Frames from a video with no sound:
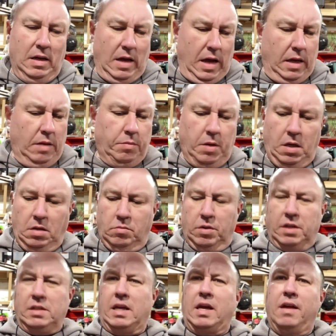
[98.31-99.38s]
I keep talking about it
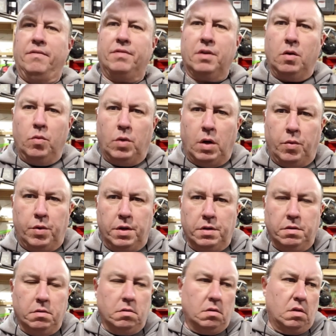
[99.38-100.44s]
because I can't figure out what I want to
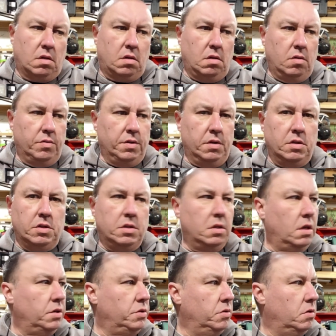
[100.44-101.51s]
do. Like, you know, you're just
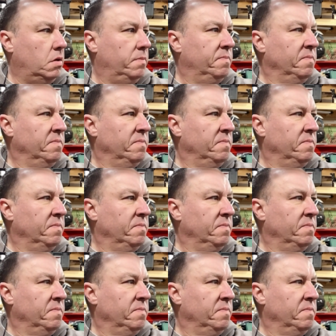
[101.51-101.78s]
not sure.